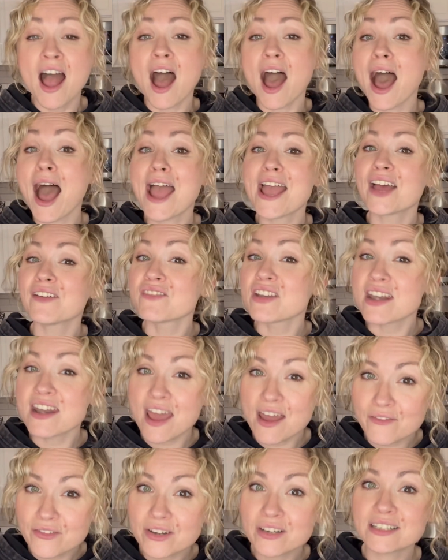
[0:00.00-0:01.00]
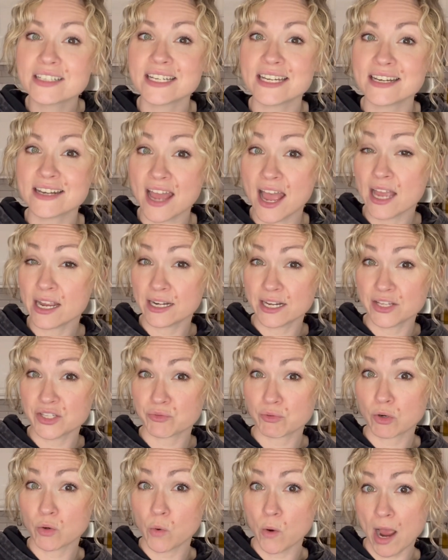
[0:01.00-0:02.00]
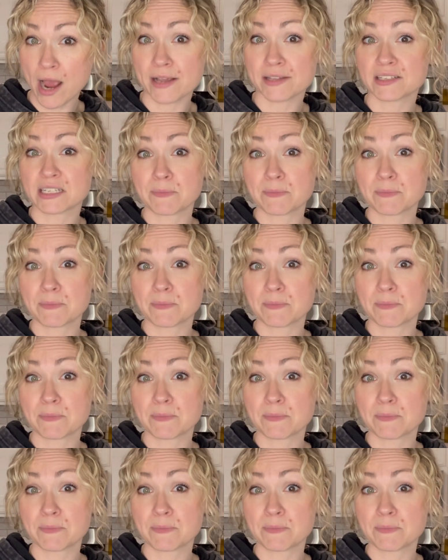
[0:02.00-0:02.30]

I have never denied his request